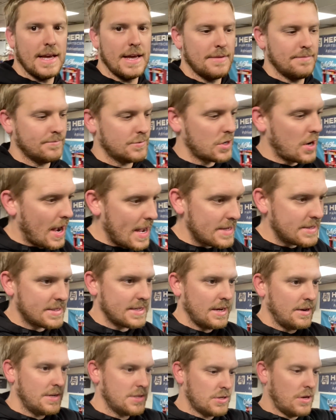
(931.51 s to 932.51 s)
it's got AC
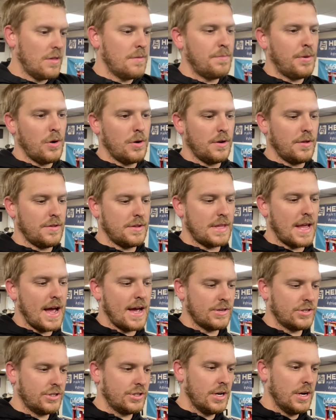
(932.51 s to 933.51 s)
on it, it's got the button on the
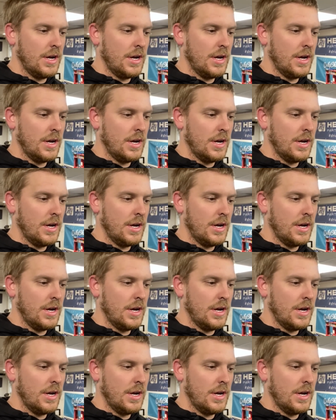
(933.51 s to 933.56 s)
dash.